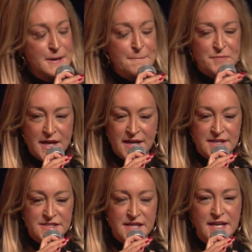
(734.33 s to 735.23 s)

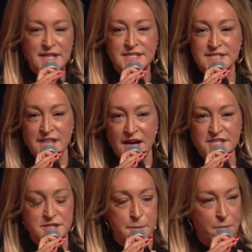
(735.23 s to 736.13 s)
is he
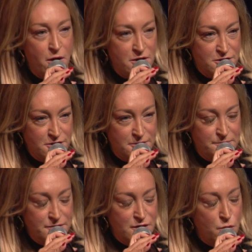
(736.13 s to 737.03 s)
decides to partner
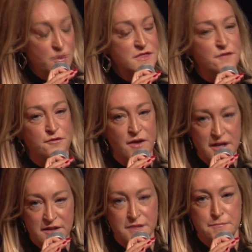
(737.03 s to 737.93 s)
with the
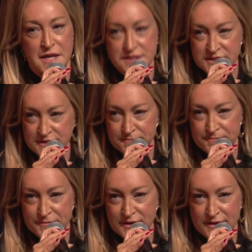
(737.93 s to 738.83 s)
Franklin Mint.
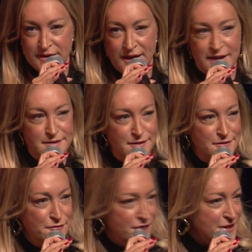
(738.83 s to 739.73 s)
And
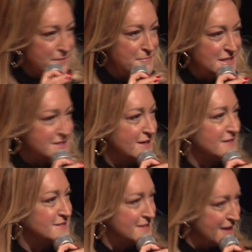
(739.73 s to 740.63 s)
the Franklin Mint to
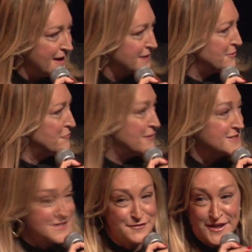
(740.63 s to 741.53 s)
us today, no
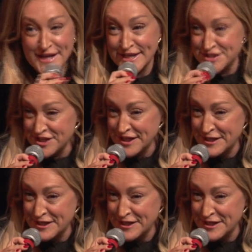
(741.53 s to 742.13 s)
offense, is very kitschy.